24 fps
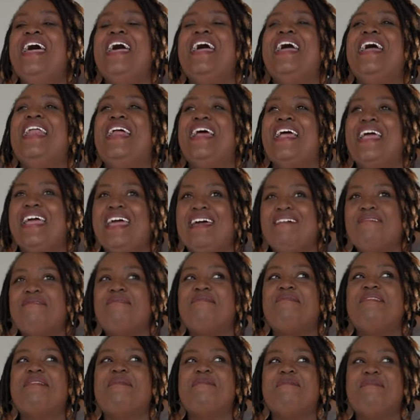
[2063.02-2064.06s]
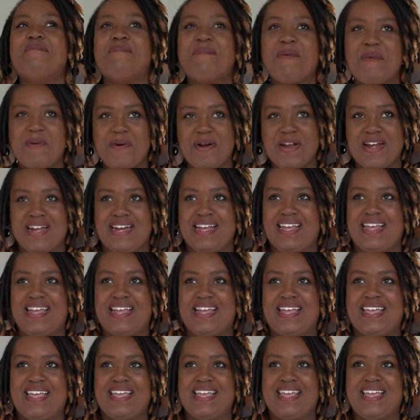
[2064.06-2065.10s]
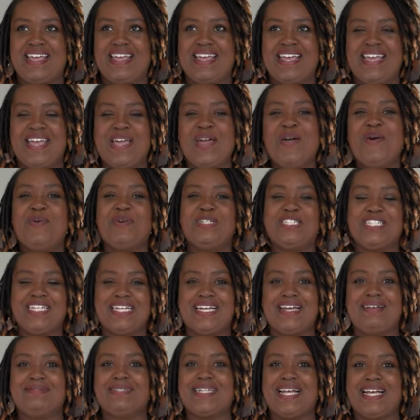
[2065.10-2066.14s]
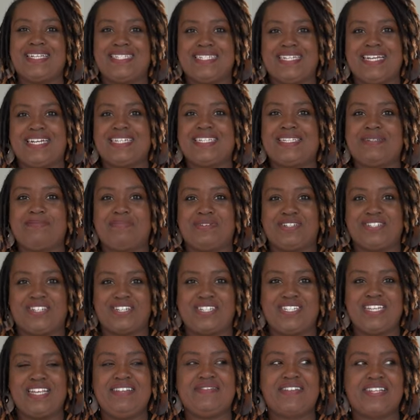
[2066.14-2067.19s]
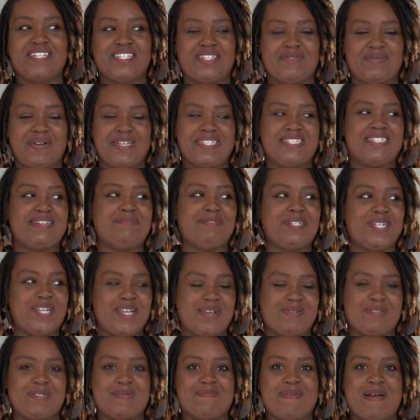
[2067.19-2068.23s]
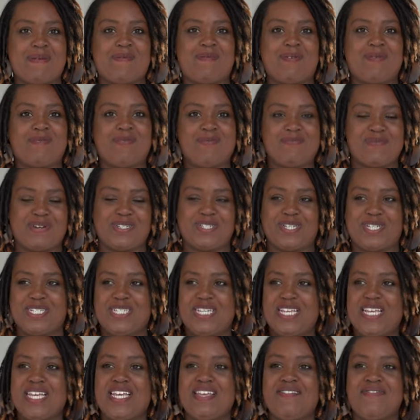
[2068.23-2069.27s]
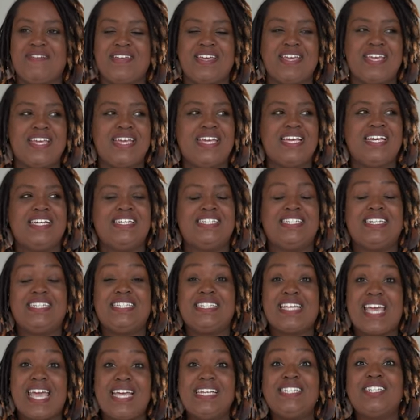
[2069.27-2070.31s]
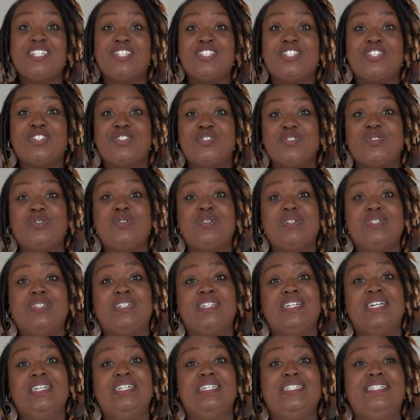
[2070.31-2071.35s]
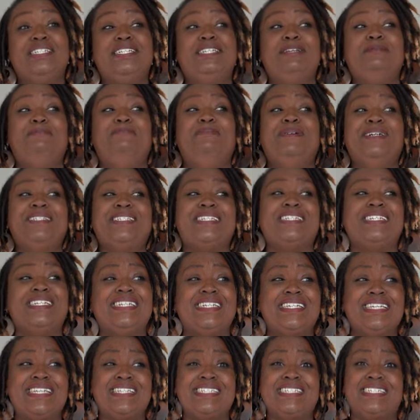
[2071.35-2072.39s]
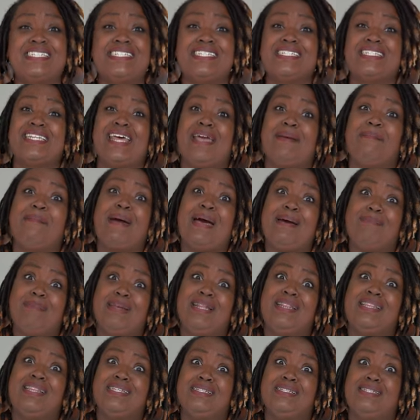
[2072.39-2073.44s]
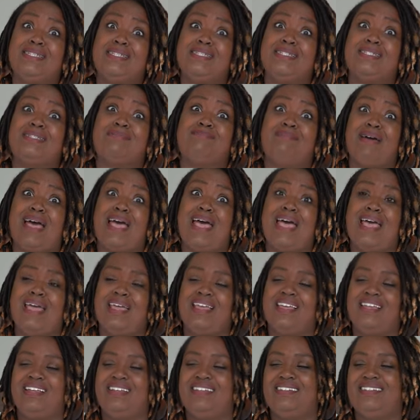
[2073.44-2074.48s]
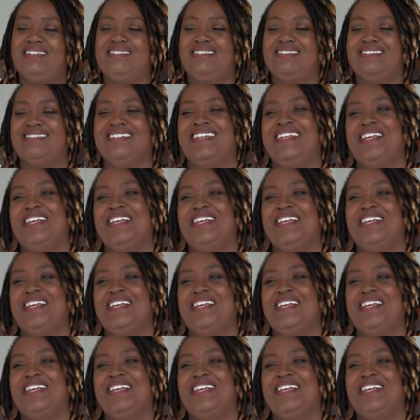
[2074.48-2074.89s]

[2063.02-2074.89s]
And every morning when she comes downstairs to brush her teeth, because she wakes up, she comes to my room and brush her teeth. She takes her stool, she puts it in the kitchen. She's like, Mommy, this is mine.